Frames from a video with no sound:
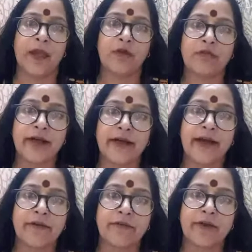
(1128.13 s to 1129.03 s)
Why
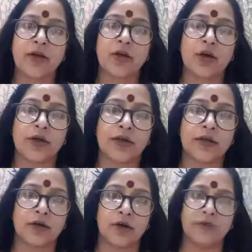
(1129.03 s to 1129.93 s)
every
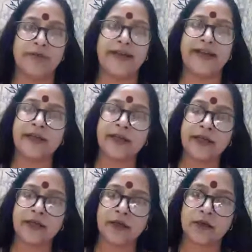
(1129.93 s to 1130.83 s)
corner of
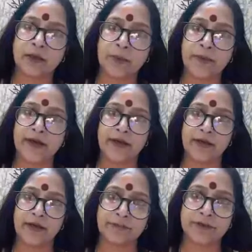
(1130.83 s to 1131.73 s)
any group,
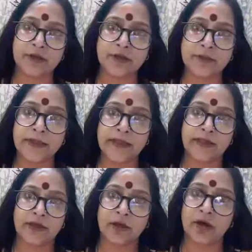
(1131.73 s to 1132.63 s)
any firm,
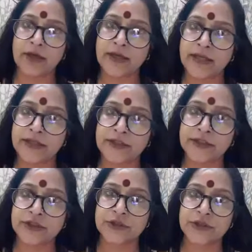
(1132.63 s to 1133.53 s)
any
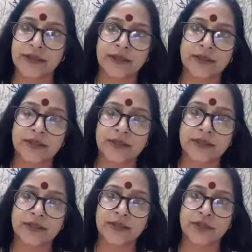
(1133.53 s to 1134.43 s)
organization, any
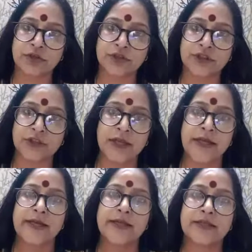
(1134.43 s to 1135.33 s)
institution
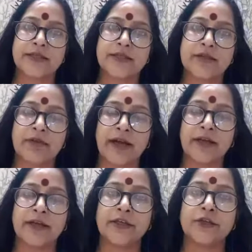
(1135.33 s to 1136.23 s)
is
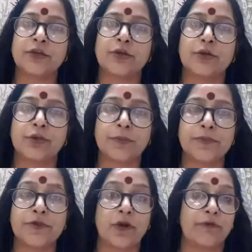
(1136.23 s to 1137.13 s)
divided into
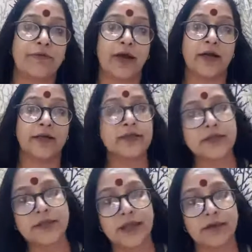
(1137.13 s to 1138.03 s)
groups of
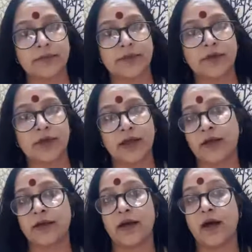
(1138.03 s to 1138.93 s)
understandable
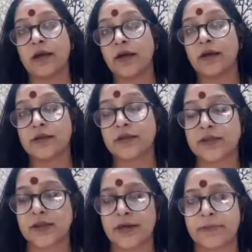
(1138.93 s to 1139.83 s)
and
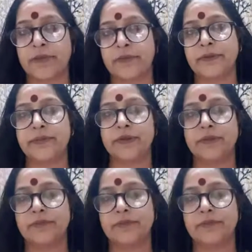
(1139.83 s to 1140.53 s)
ununderstandable people.